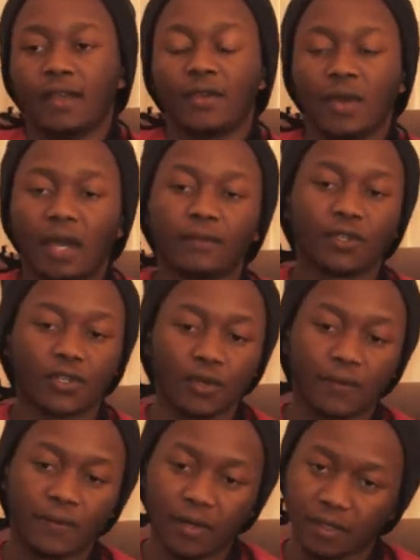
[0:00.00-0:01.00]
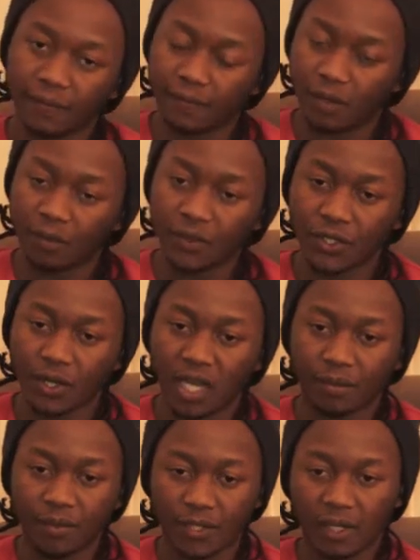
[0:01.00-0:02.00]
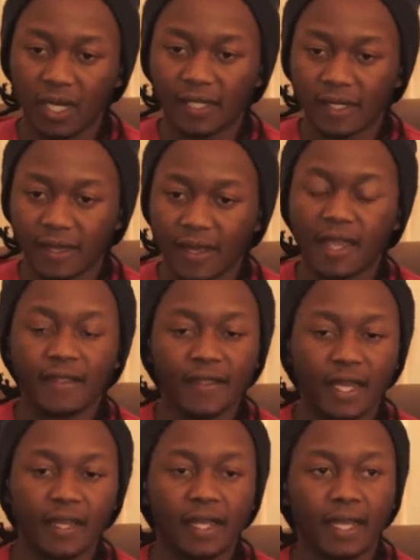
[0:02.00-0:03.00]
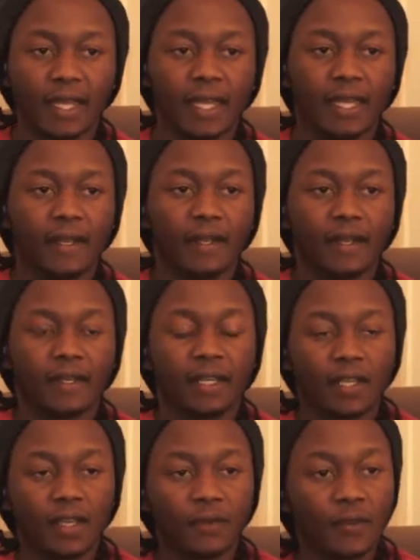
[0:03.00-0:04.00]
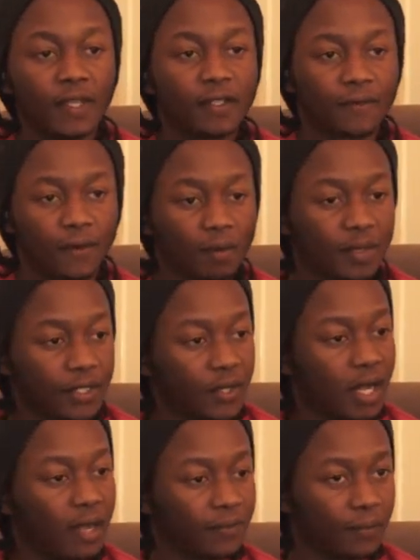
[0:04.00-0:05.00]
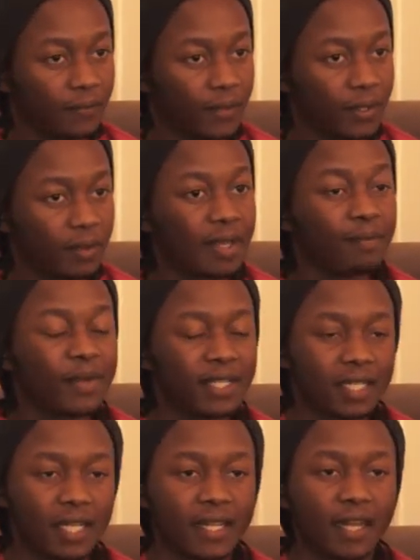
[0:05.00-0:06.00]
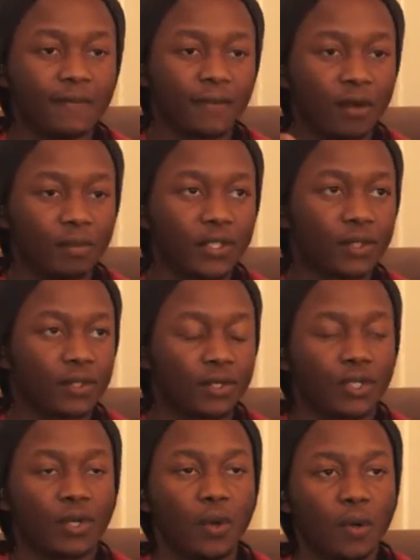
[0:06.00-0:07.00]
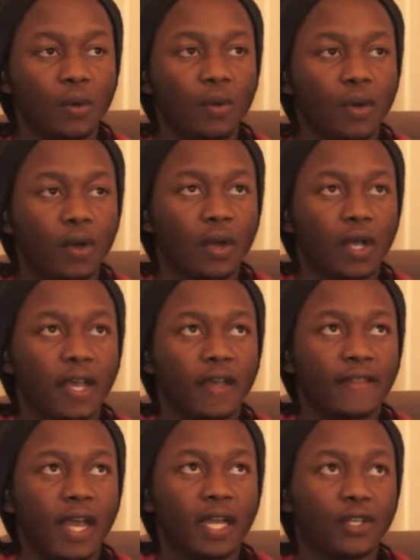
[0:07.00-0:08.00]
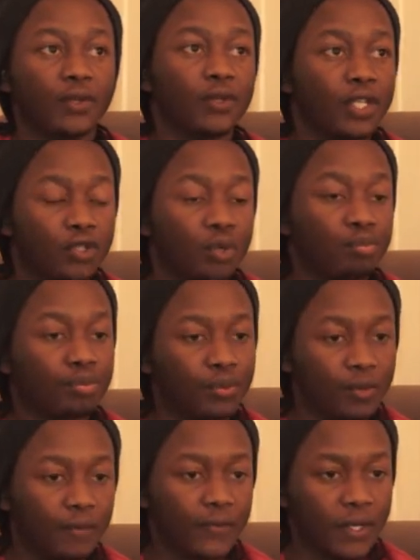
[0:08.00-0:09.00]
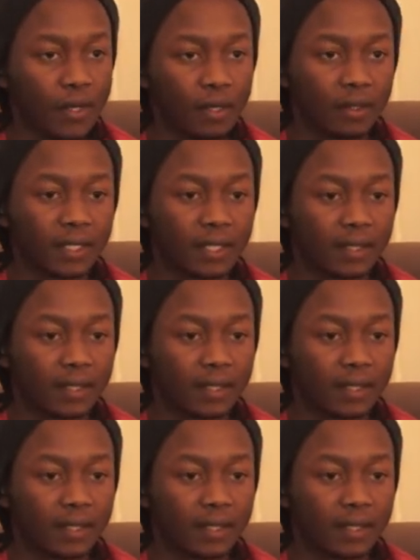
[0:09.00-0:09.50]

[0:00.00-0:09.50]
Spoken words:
You have to show first and foremost your admission letter, and then they give you this form that you have to fill, and basically that form is to show that you need to prove your